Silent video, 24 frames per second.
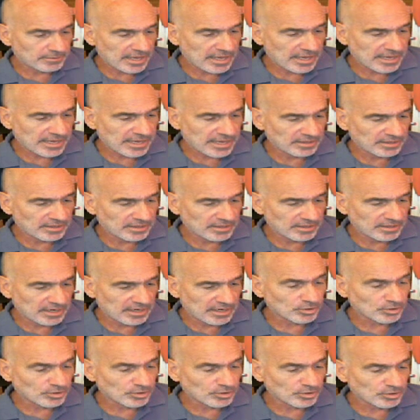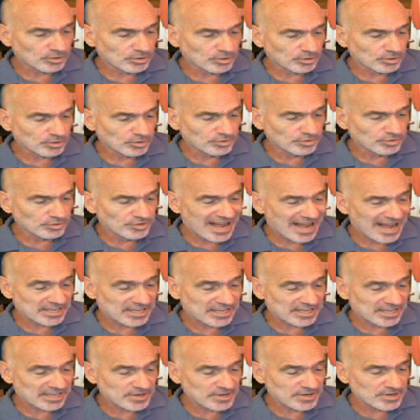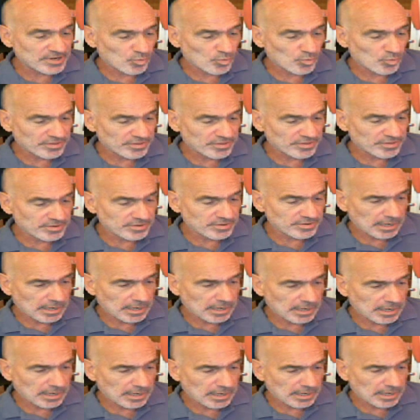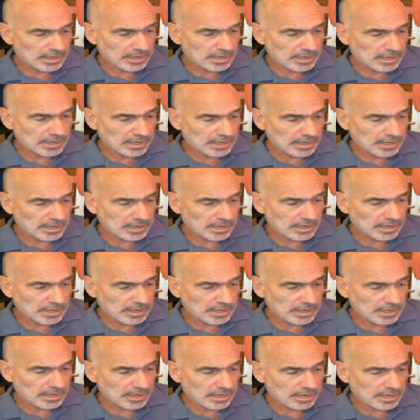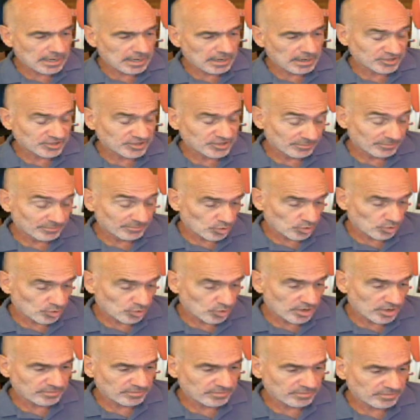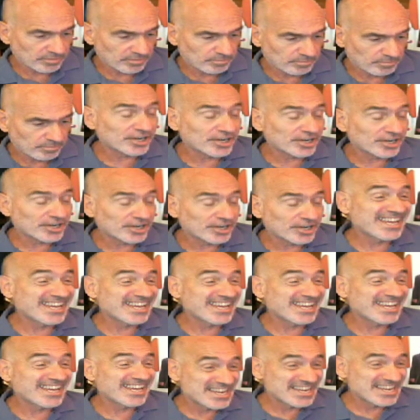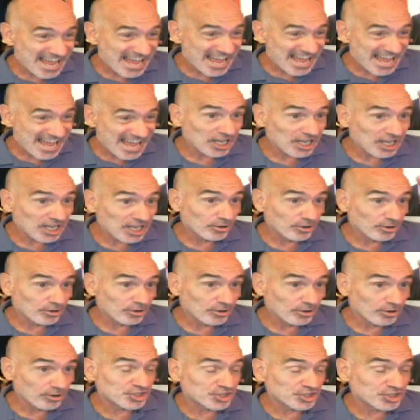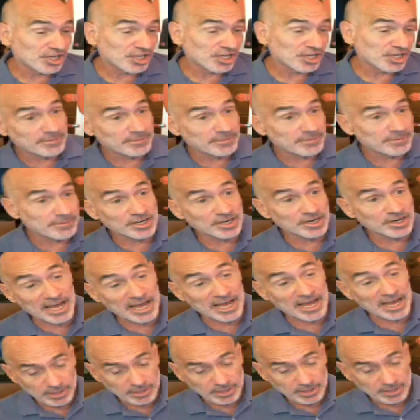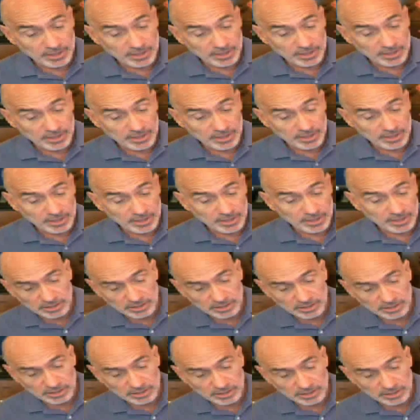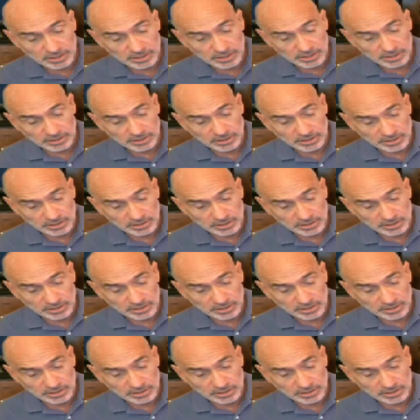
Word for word: a a legal document written uh, of some sort, particularly an LLC, limited liability uh,